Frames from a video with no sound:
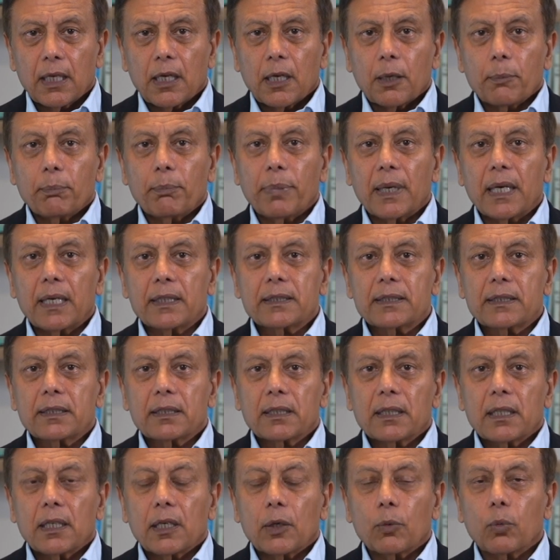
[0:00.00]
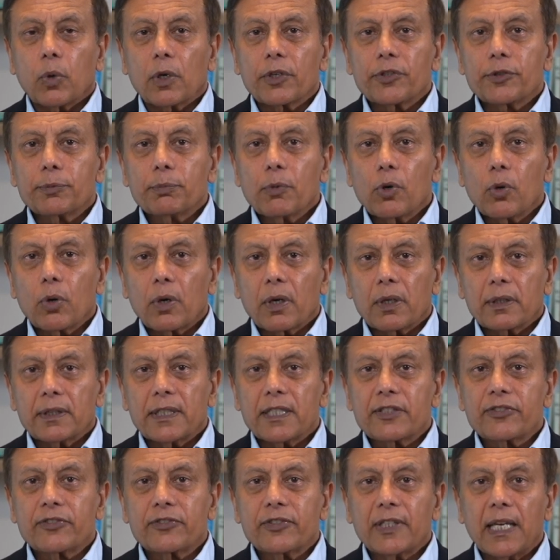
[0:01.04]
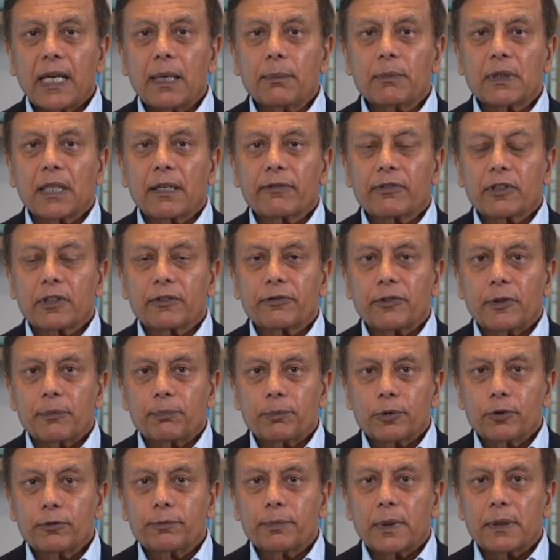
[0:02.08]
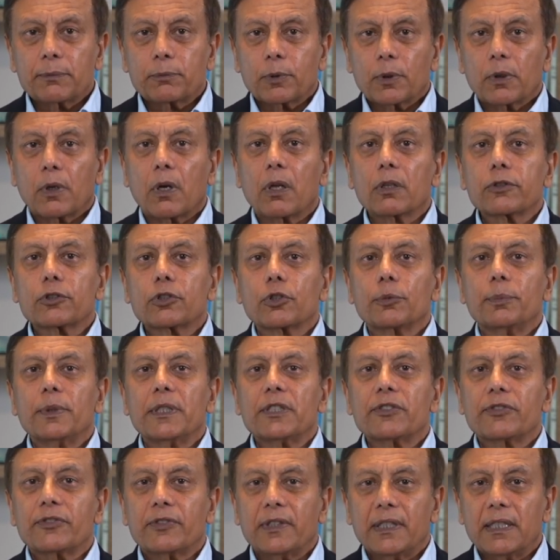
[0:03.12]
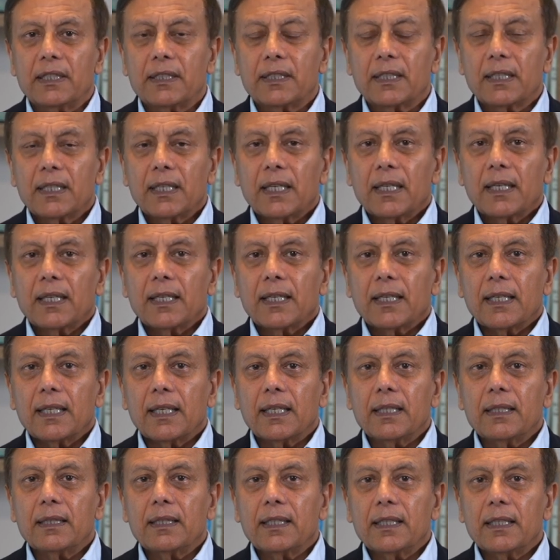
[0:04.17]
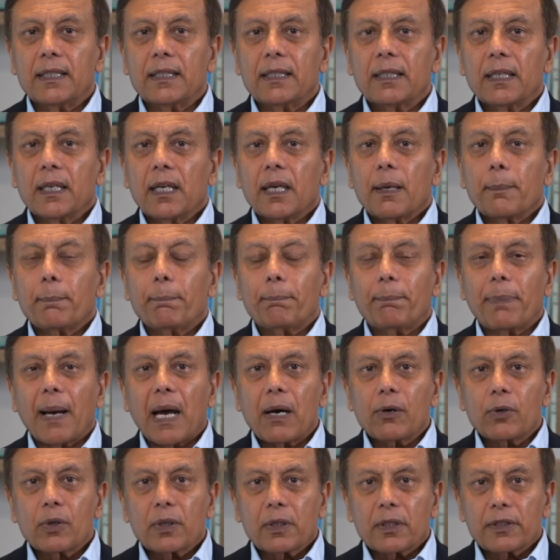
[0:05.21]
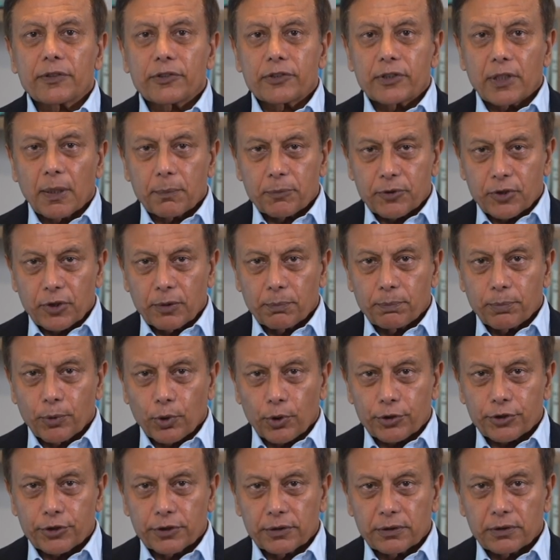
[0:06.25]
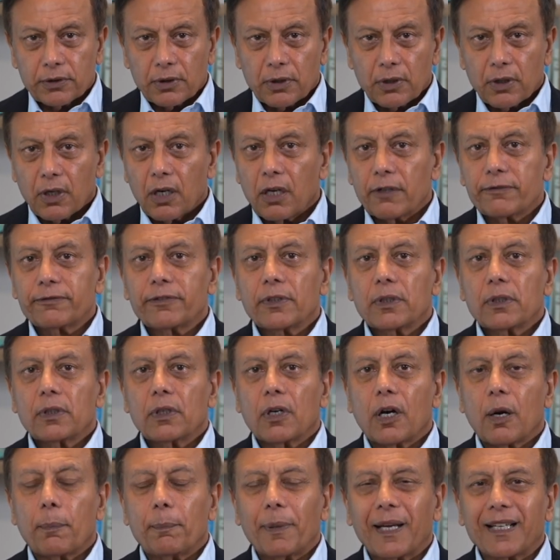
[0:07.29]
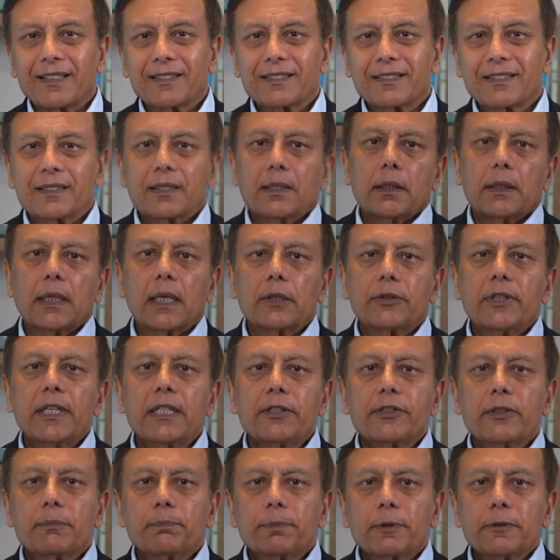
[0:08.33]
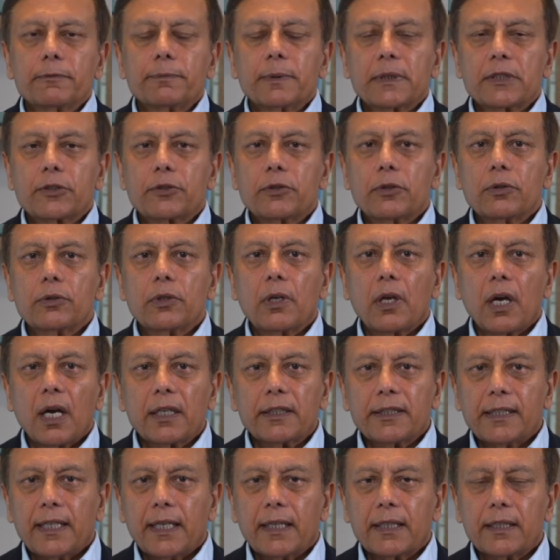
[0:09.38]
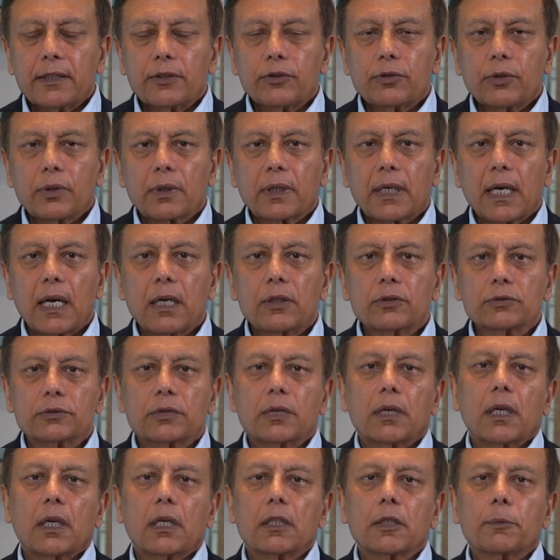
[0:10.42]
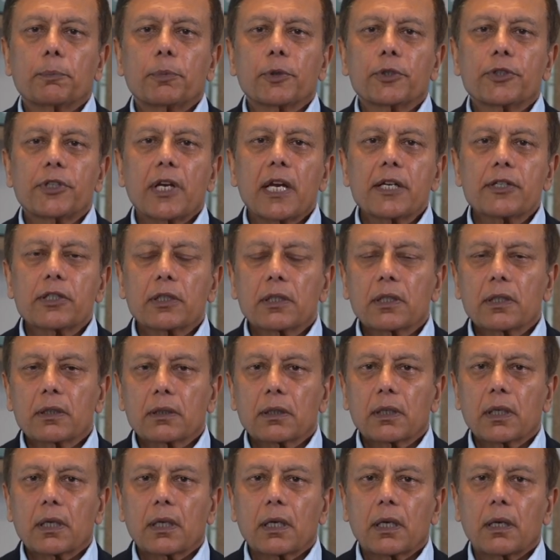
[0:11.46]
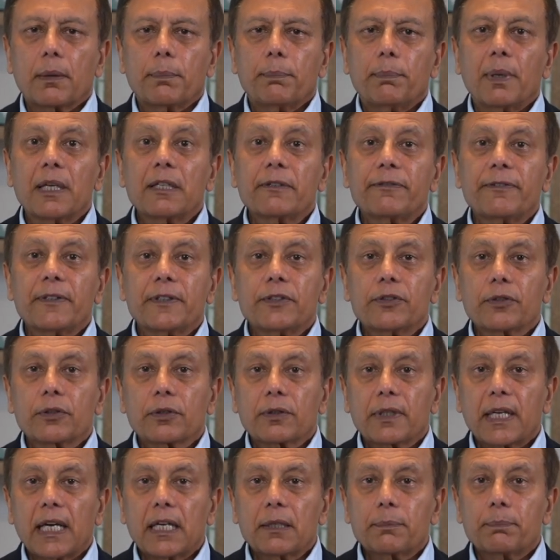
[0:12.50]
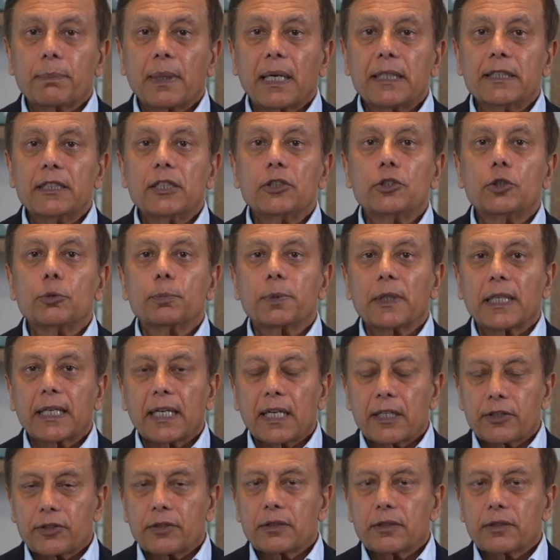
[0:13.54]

But what is more, this same level of improvement will also be seen in the power consumption portion of OPEX. Now, these improvements do not take into account uh, the potential uh, benefits you could get by deduplication.